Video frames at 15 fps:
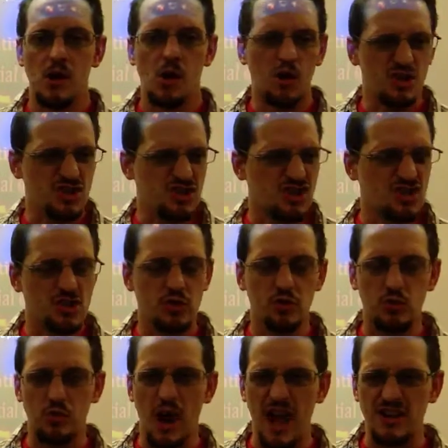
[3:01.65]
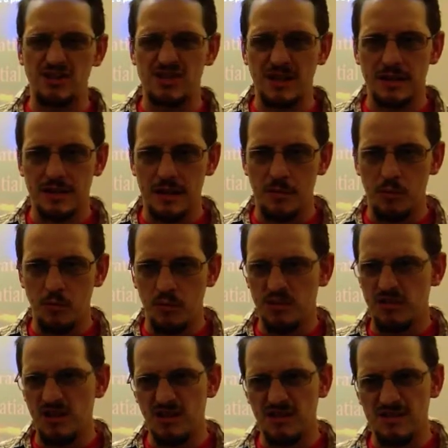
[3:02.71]
or scratched at them
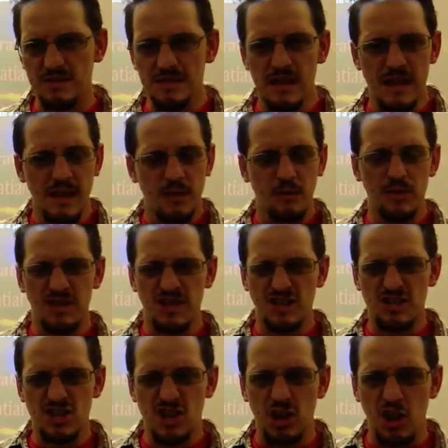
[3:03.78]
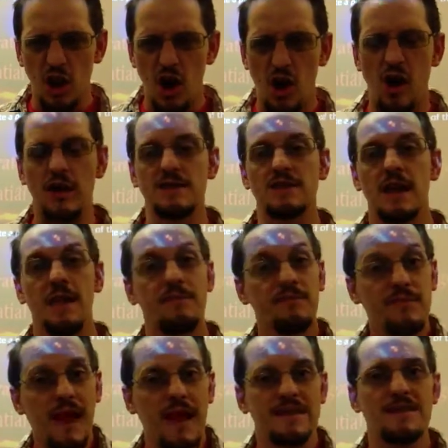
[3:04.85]
with its claws.
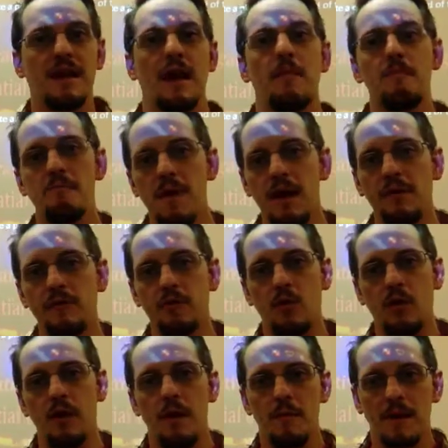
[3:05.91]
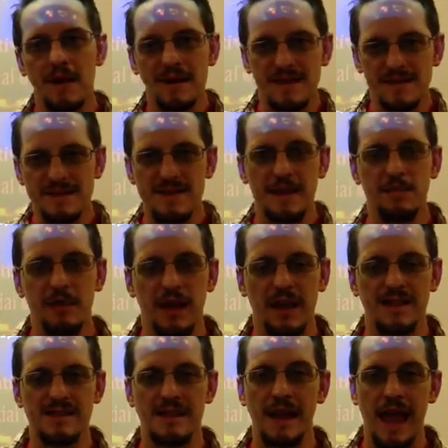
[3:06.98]
That's a metaphor, making it seem like
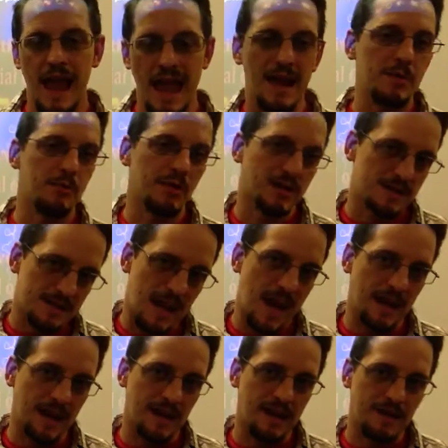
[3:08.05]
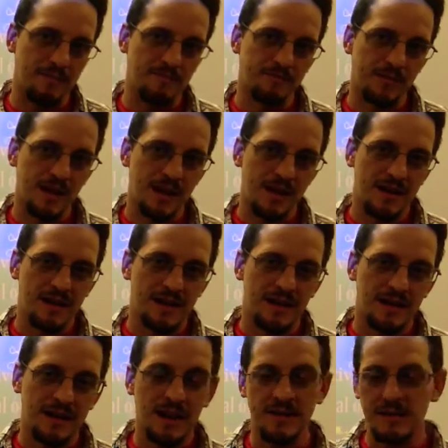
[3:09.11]
it's an animal attacking him.
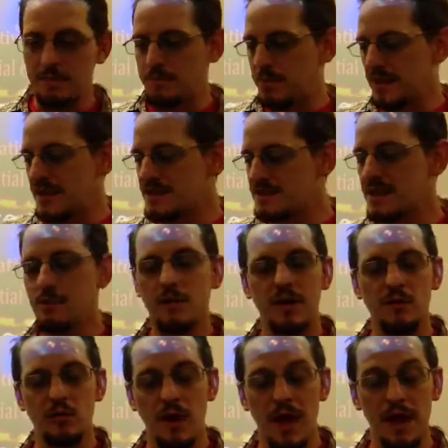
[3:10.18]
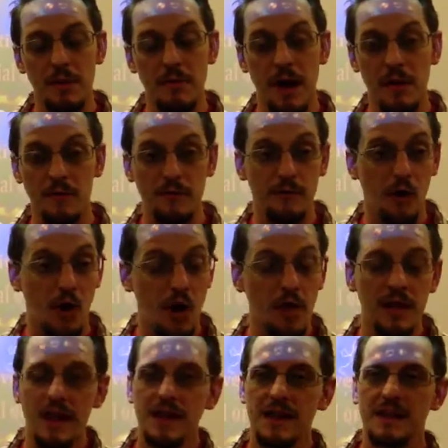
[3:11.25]
In the piece that we read about
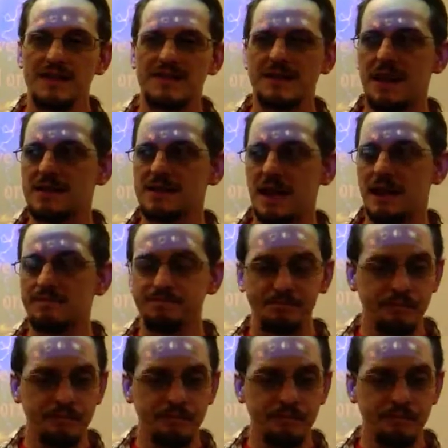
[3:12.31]
fall, it says that